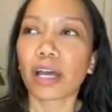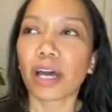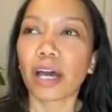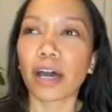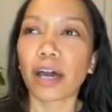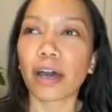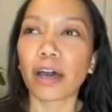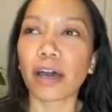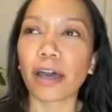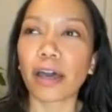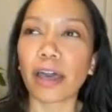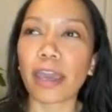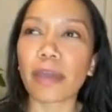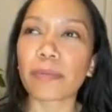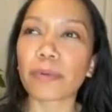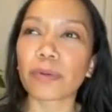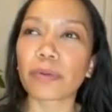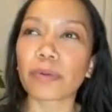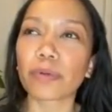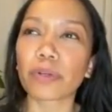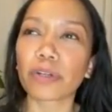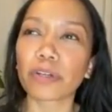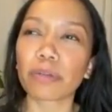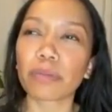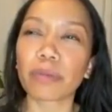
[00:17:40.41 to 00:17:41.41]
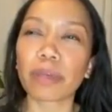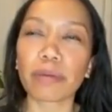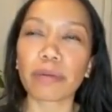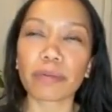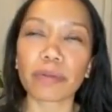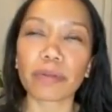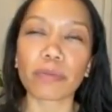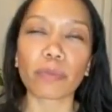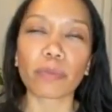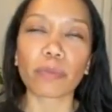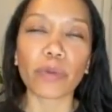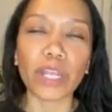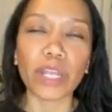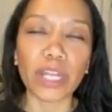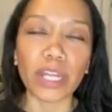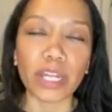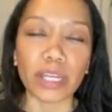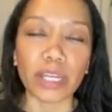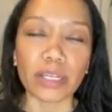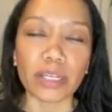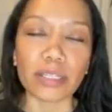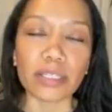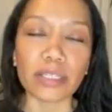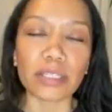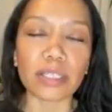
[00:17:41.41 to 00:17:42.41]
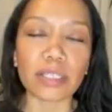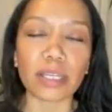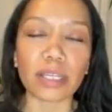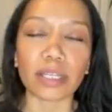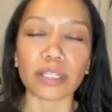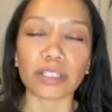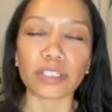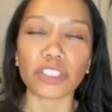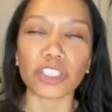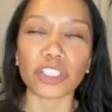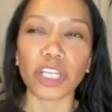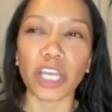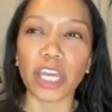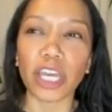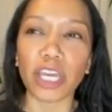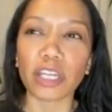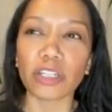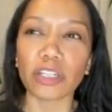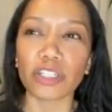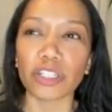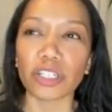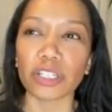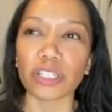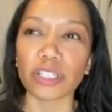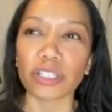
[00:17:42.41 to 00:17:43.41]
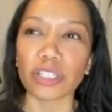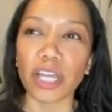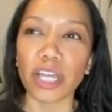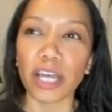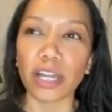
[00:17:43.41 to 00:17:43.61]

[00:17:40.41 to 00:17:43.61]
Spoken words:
able to witness changes,